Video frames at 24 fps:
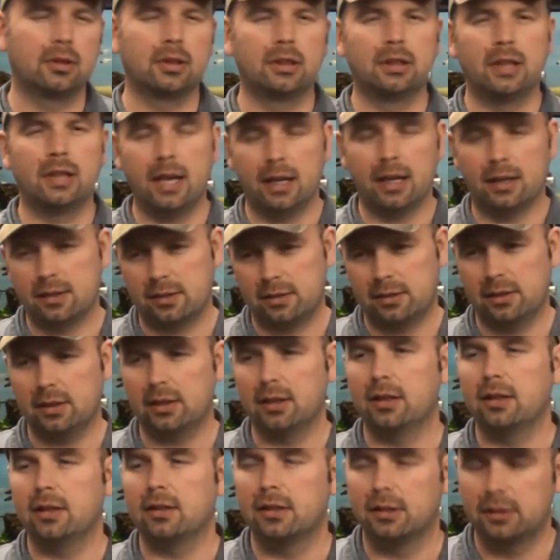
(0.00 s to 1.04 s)
the next
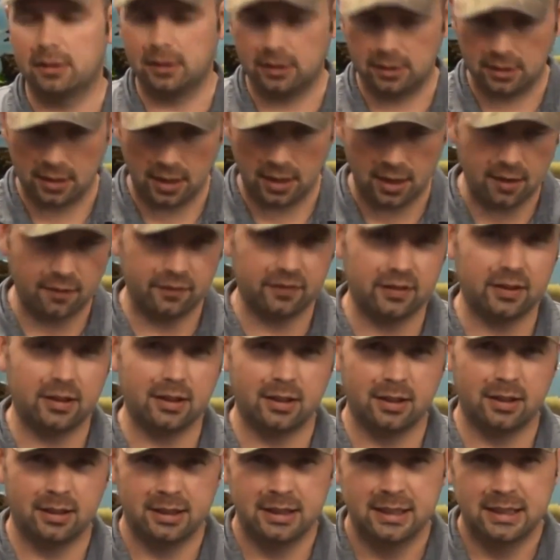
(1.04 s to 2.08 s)
day, the day
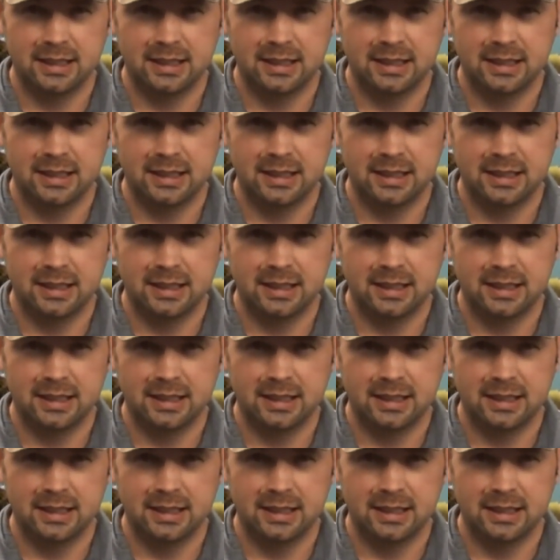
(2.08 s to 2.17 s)
after.